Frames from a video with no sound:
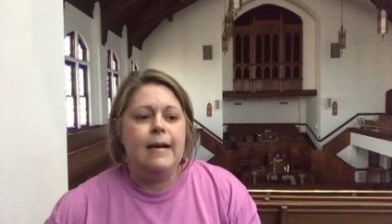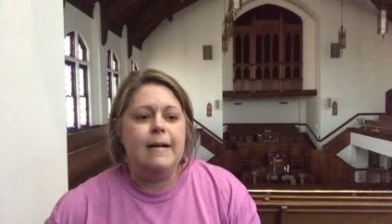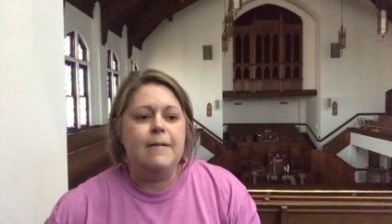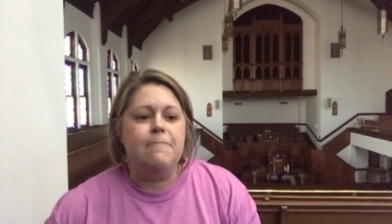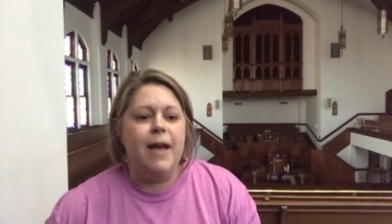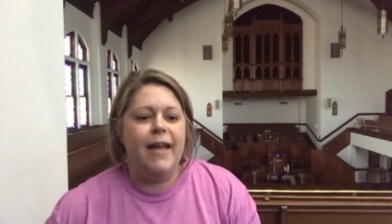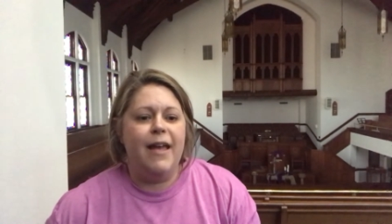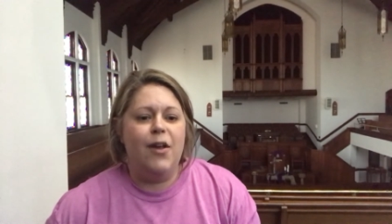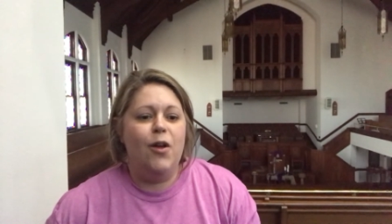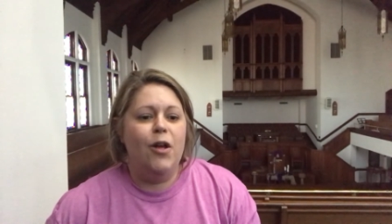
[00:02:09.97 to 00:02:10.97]
Um, I
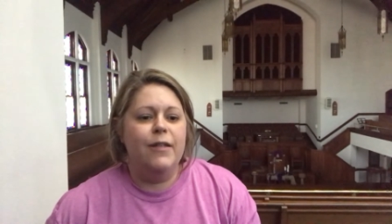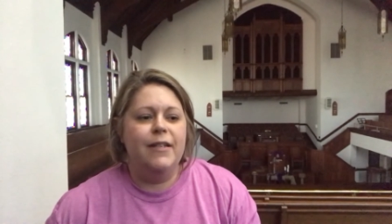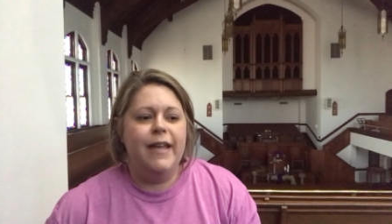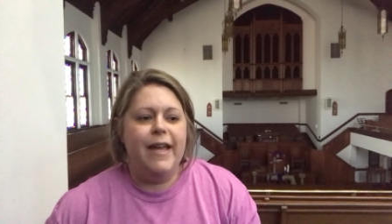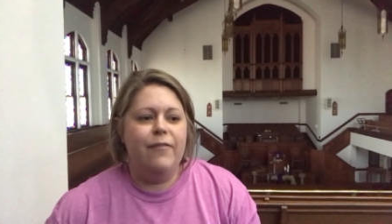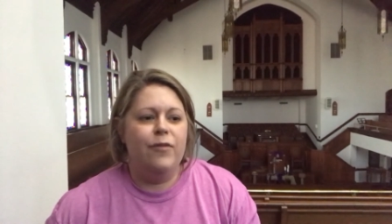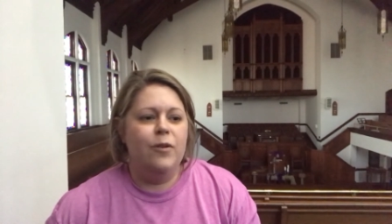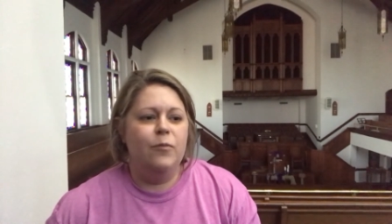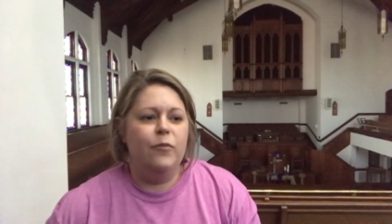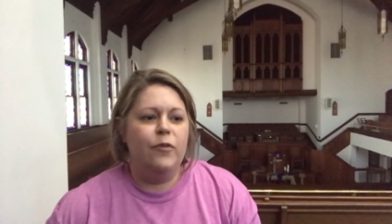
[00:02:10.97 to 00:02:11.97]
got a call today
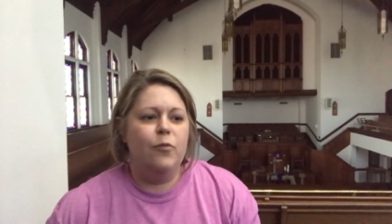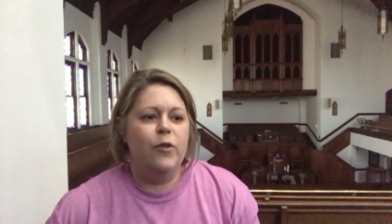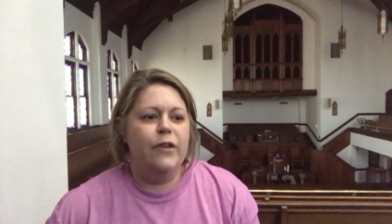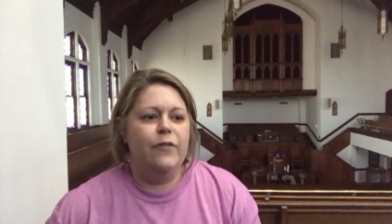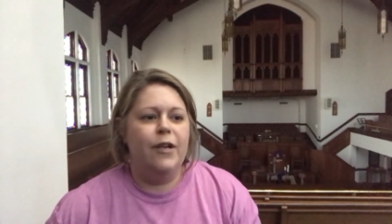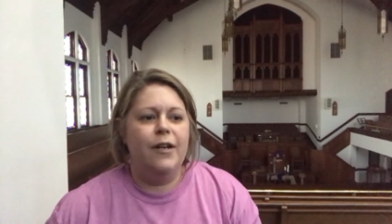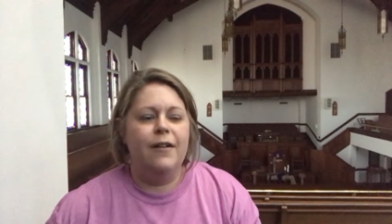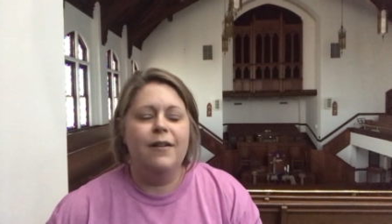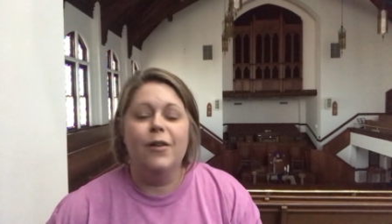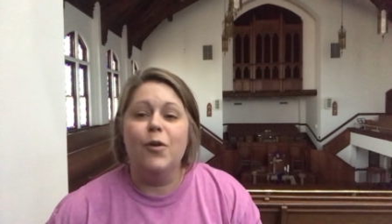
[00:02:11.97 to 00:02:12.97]
from, from one of
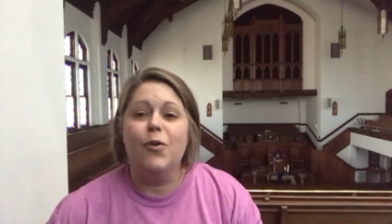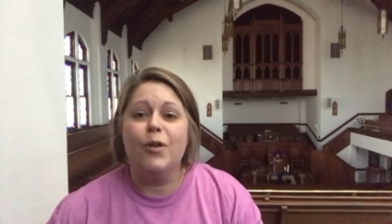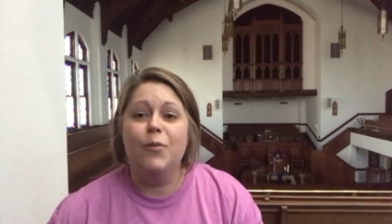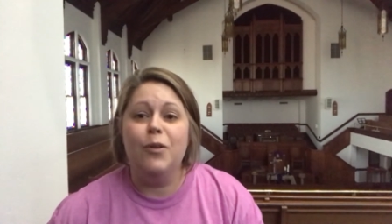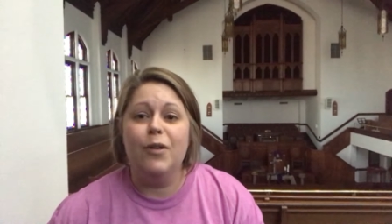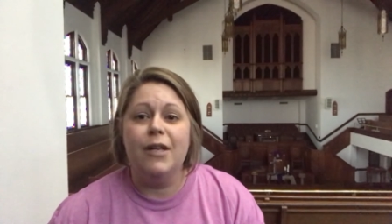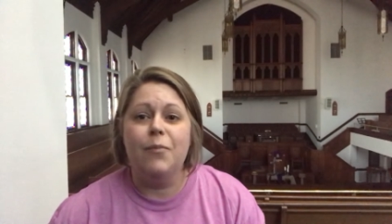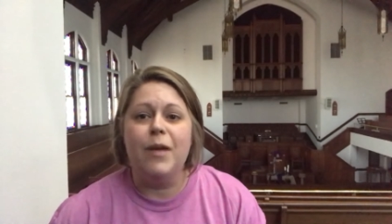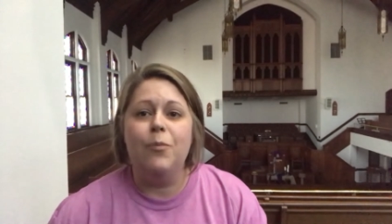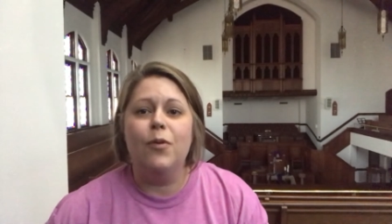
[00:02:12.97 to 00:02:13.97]
our local community
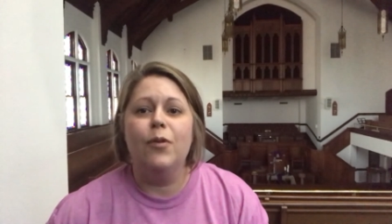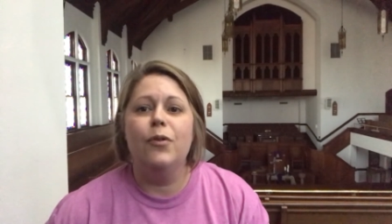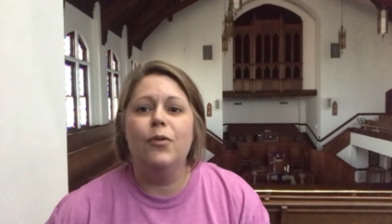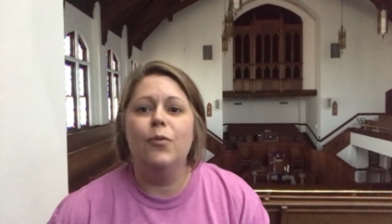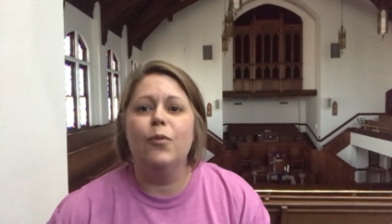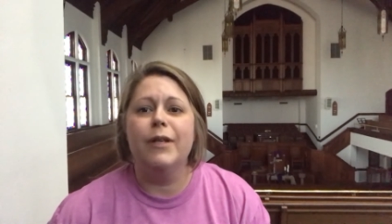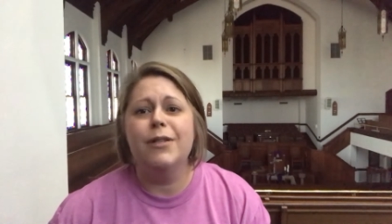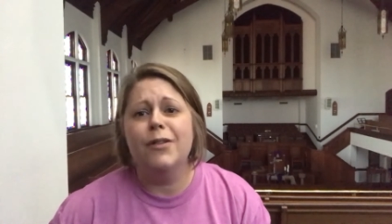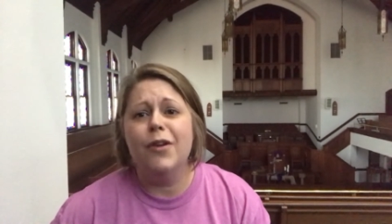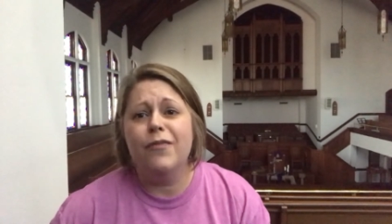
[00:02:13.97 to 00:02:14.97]
people who wanted
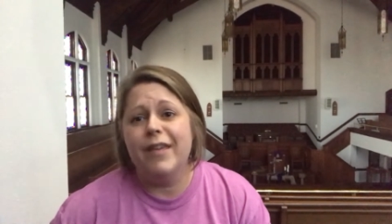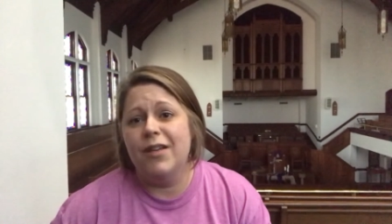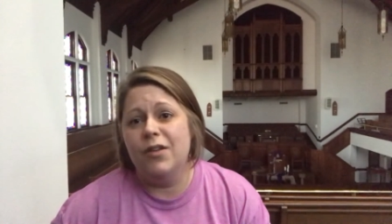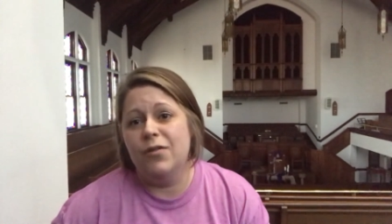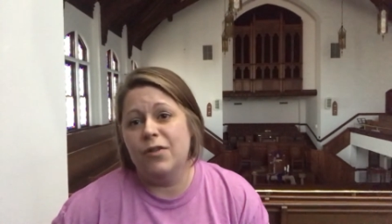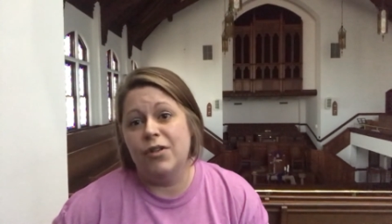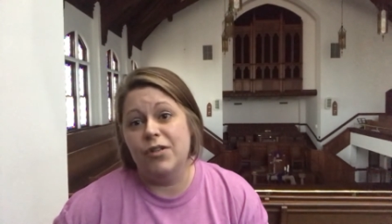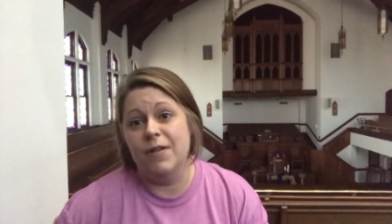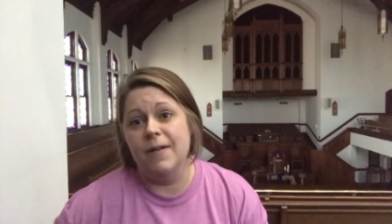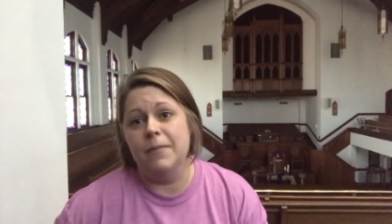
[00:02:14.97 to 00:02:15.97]
to know if they could use our
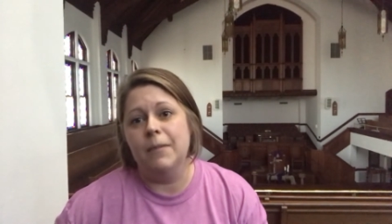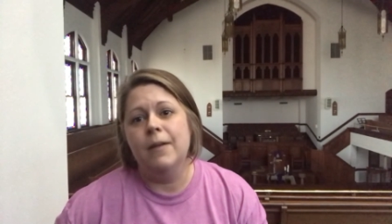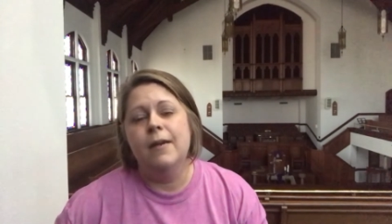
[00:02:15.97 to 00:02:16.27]
gym